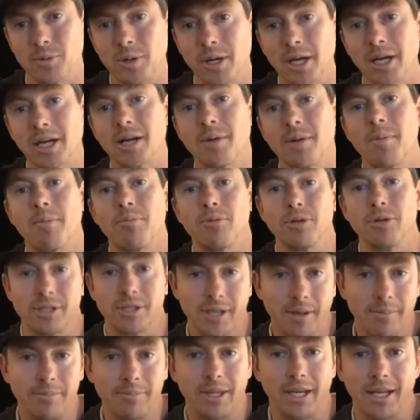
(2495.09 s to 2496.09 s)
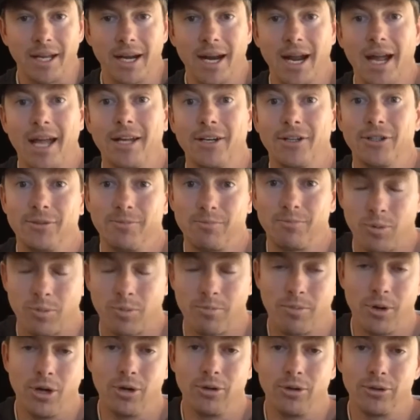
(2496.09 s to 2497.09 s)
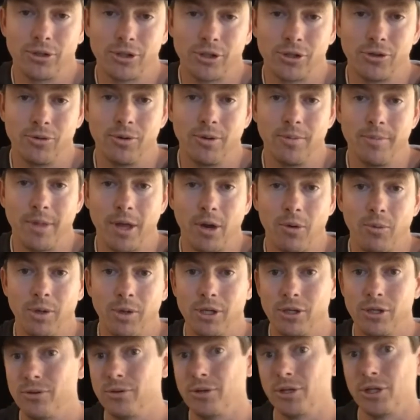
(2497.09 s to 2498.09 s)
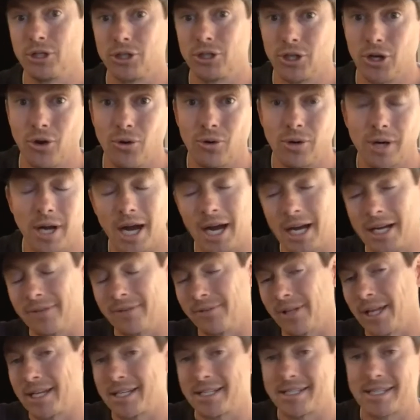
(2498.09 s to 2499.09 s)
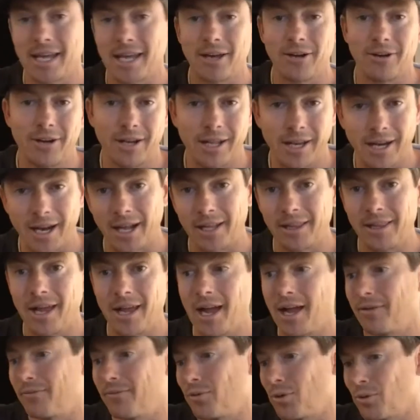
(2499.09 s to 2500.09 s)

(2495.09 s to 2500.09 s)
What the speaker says: We got to come up with something. And I had proposed to them that we do the show kind of like Saturday Night Live,